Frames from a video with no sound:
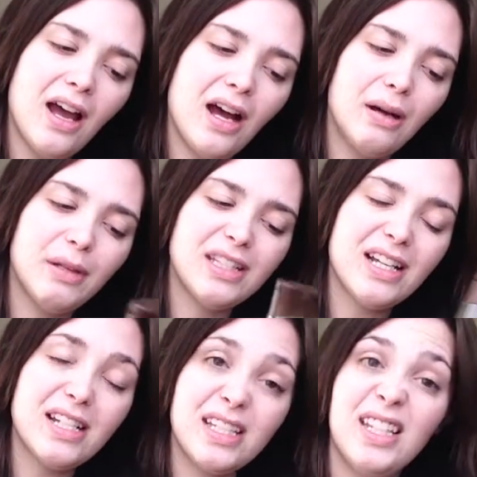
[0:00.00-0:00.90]
it
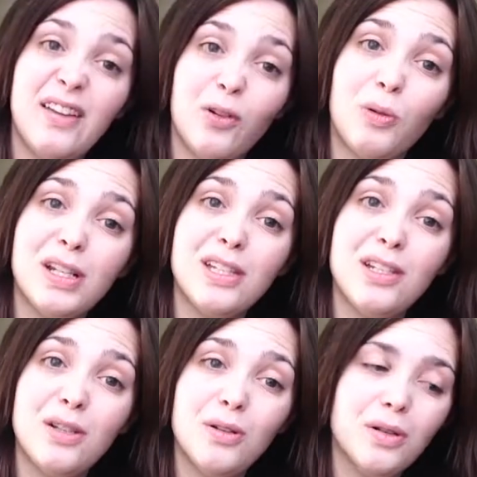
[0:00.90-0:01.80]
does leave a
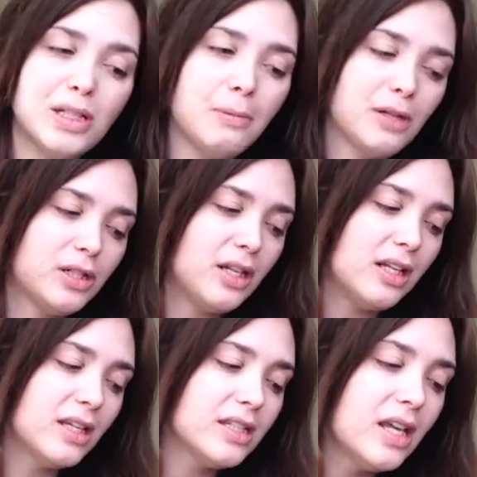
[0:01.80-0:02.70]
residue, especially
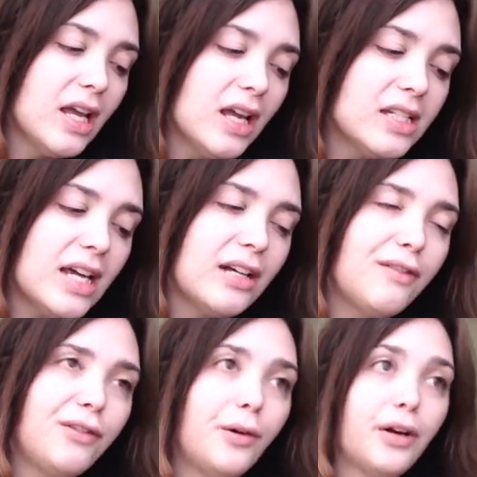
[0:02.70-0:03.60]
because down in
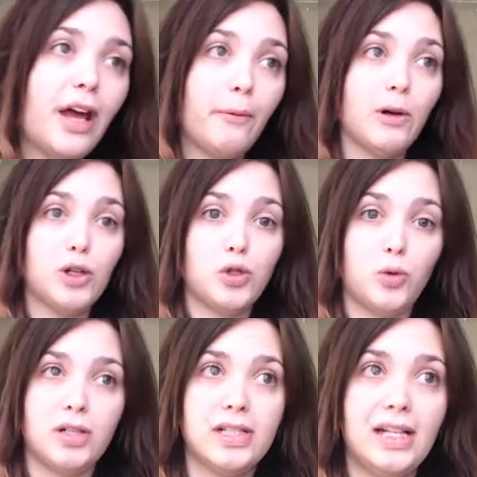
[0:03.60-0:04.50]
Florida I wear
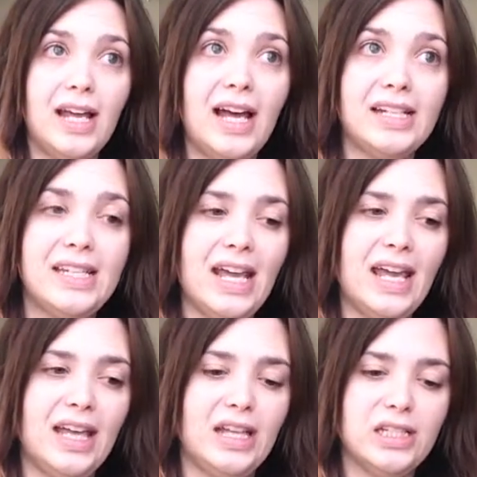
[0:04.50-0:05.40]
shorts a lot,
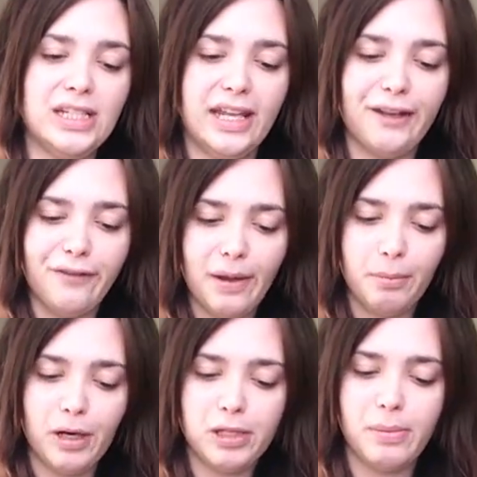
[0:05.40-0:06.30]
and like if I
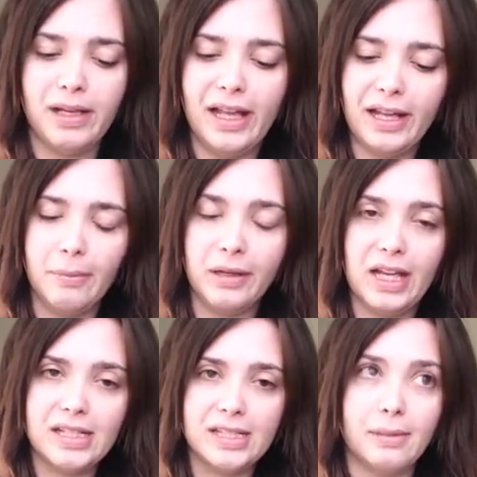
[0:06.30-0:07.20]
brush my leg up
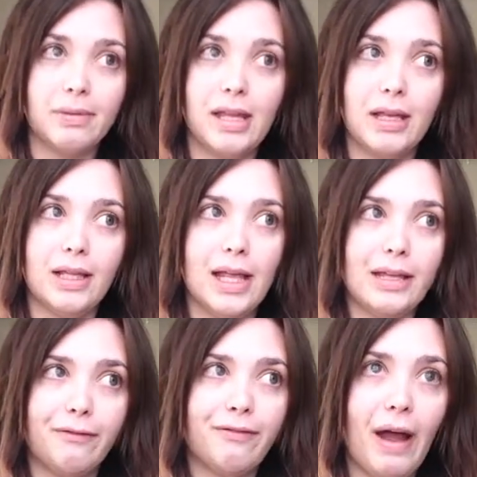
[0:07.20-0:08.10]
against something
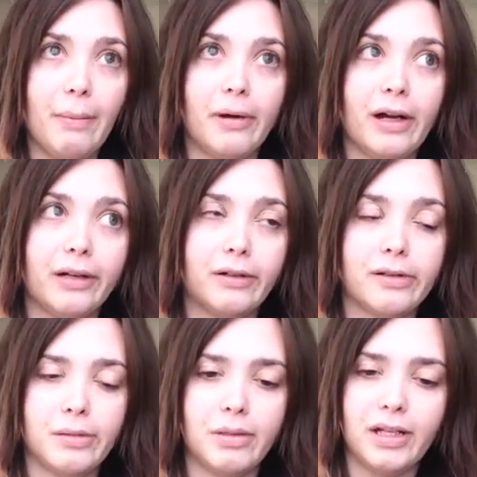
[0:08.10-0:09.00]
like fabric or
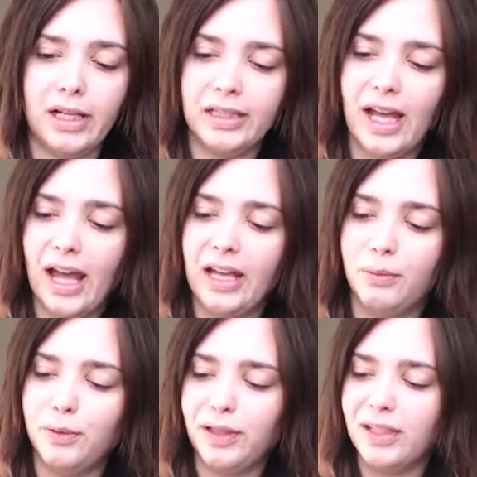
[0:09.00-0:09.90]
something like that,
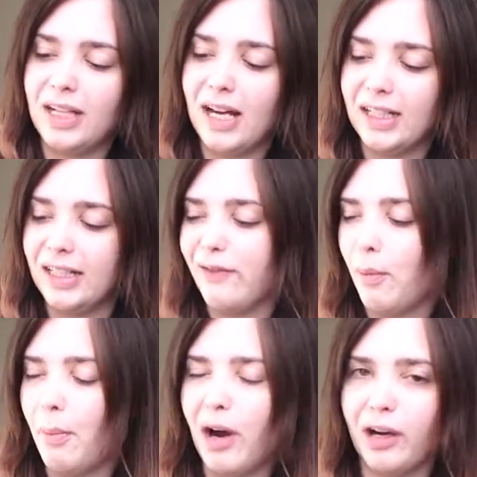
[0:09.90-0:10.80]
it would kind of leave a
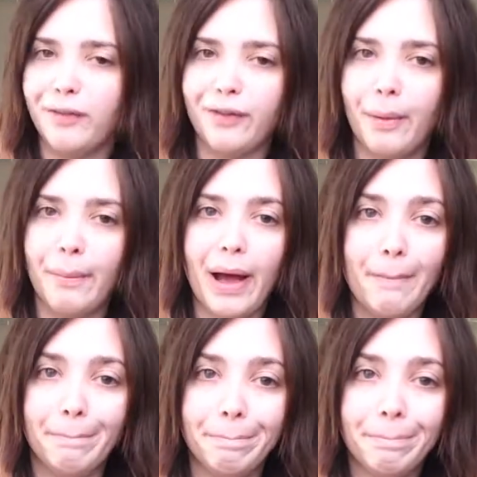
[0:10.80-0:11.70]
mark
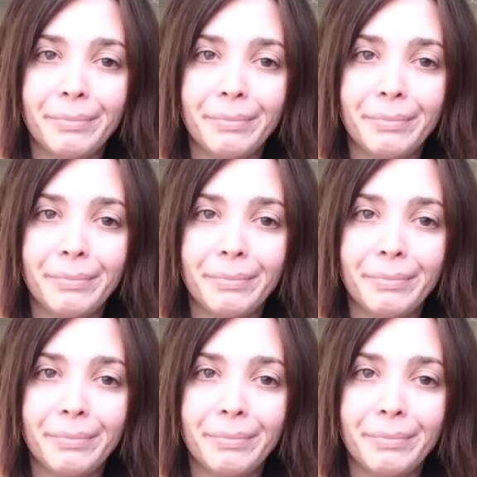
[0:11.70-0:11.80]
from